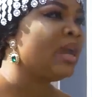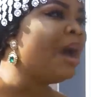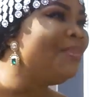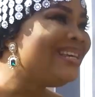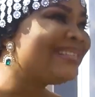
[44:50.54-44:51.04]

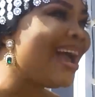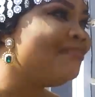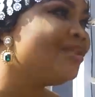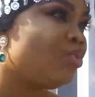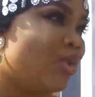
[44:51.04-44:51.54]
How many
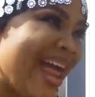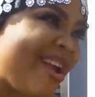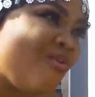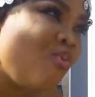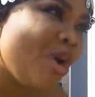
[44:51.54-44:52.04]
times will
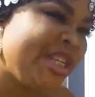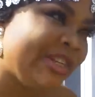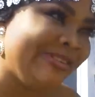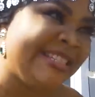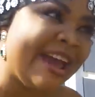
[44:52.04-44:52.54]
I warn
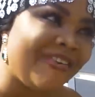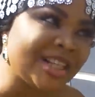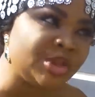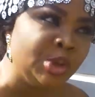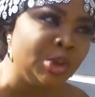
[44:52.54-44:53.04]
you never
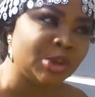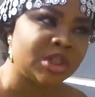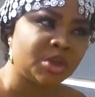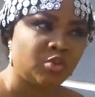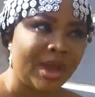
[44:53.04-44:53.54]
to use
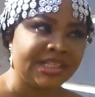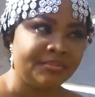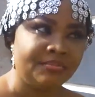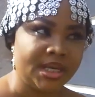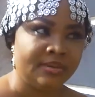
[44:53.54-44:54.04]
those words
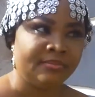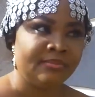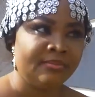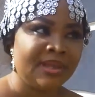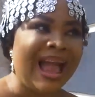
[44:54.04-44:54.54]
on me?
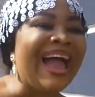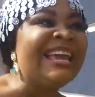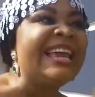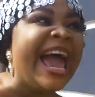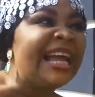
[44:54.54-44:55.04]

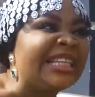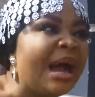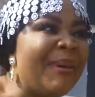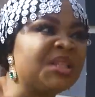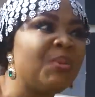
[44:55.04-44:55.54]
I hate
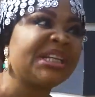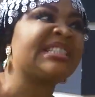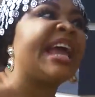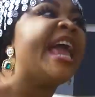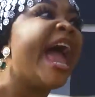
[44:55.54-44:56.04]
them as much as I